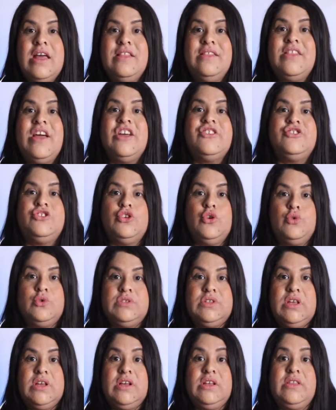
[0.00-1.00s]
that
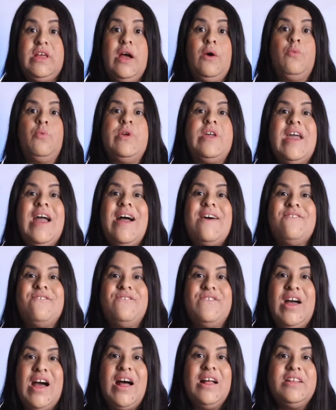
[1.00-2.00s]
shows that we
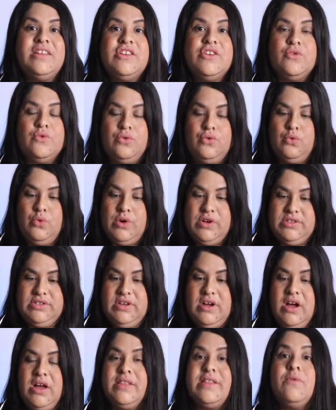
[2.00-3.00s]
have value towards
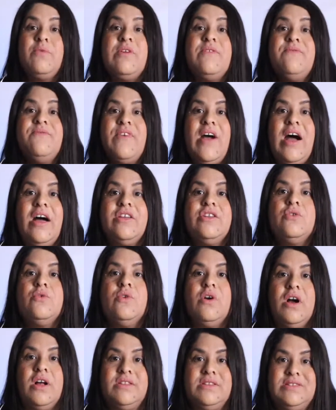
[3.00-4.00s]
God, that we
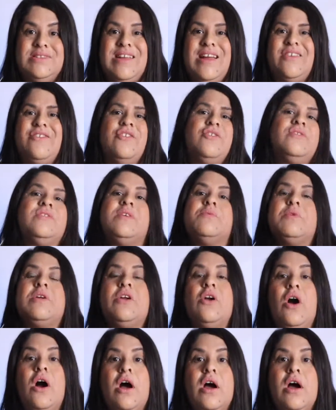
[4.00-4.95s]
value God's standards, that we